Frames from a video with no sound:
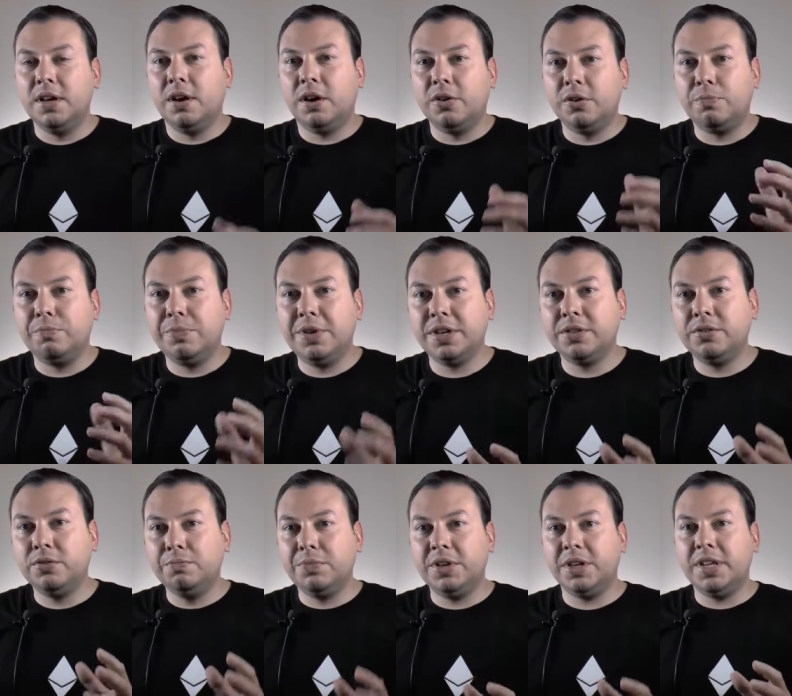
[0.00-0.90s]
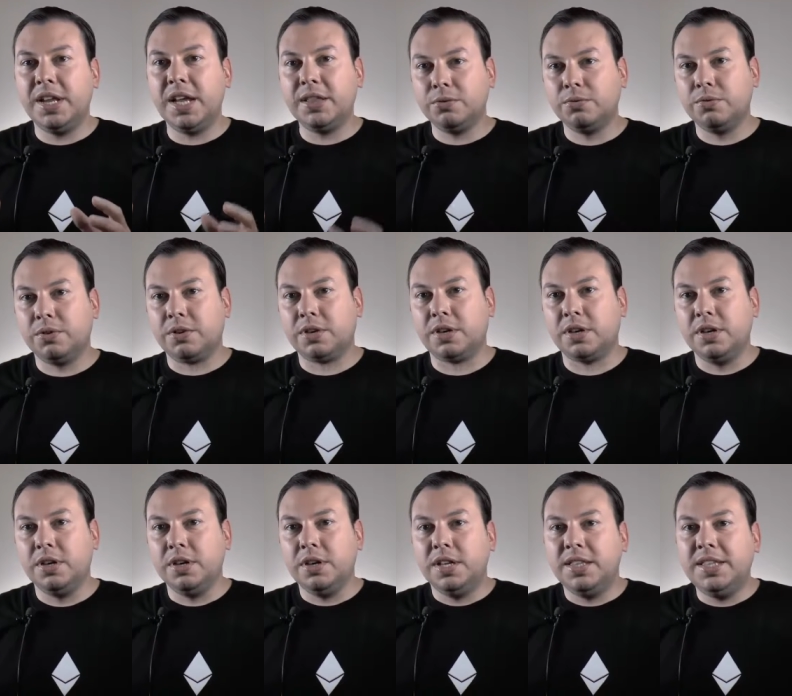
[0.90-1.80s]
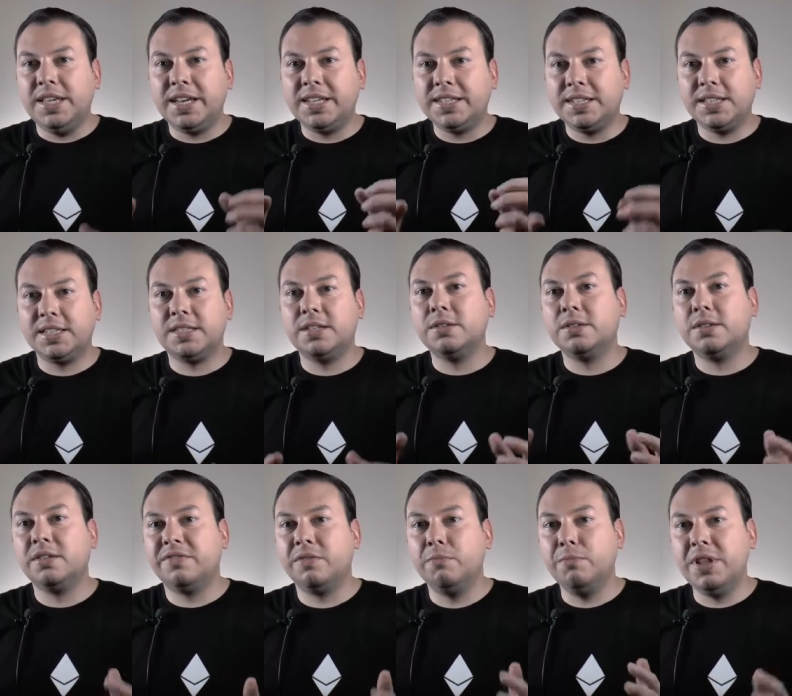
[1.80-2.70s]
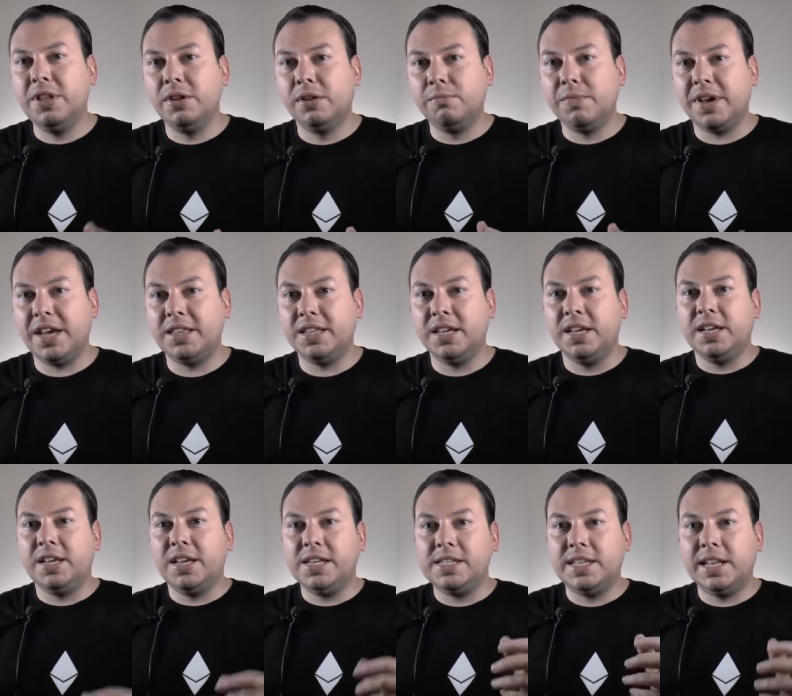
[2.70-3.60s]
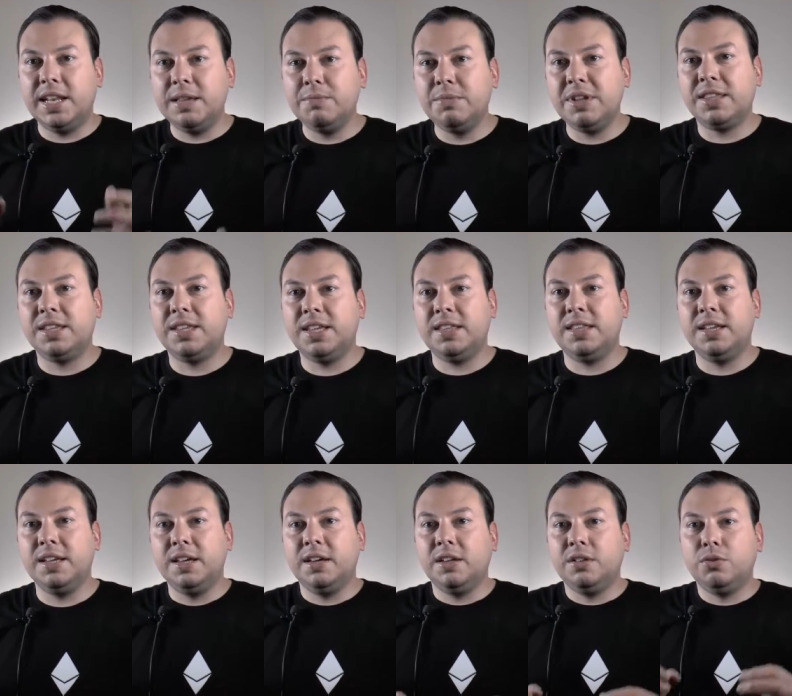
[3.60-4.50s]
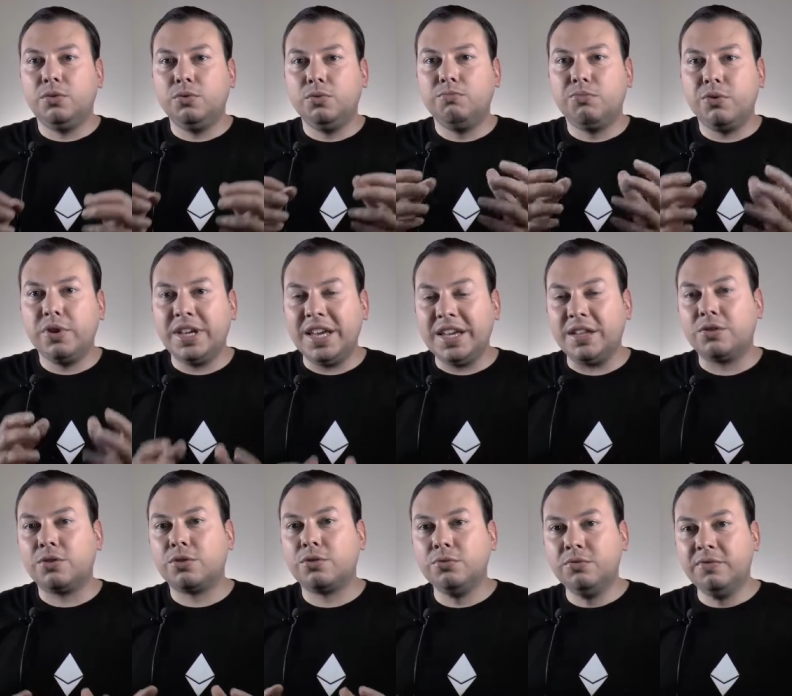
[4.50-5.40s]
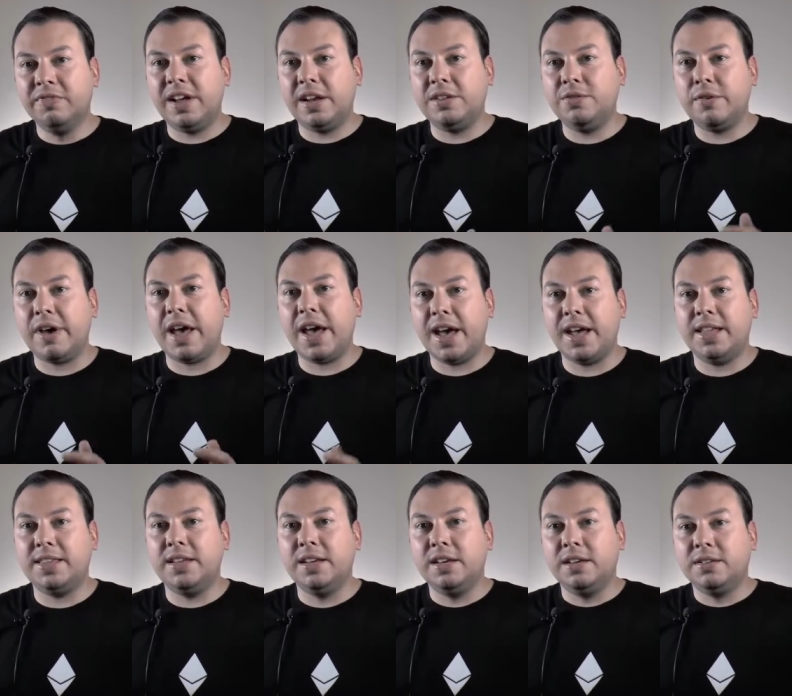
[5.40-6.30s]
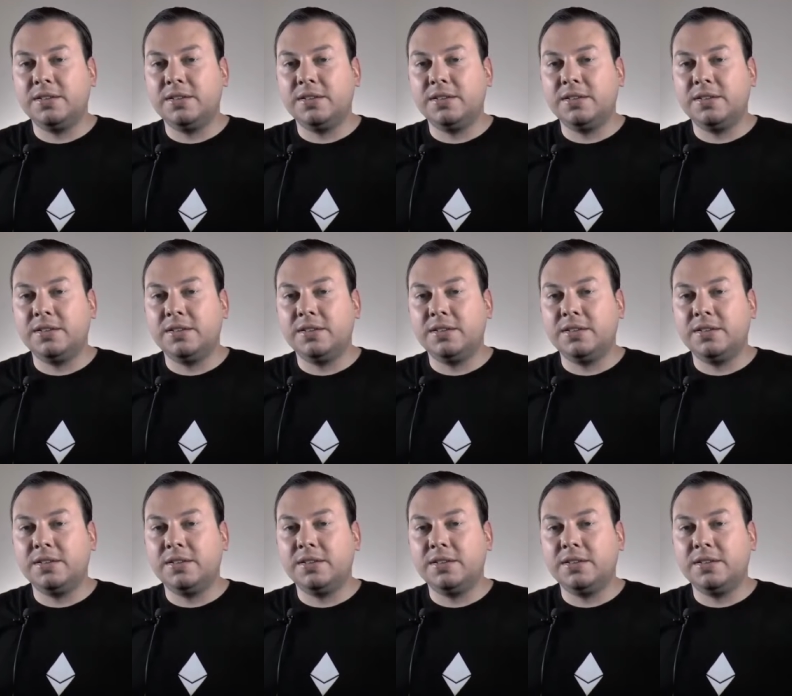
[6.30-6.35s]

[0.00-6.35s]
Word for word: On a peer-to-peer network, the existence of a middleman is limited to bringing true value add,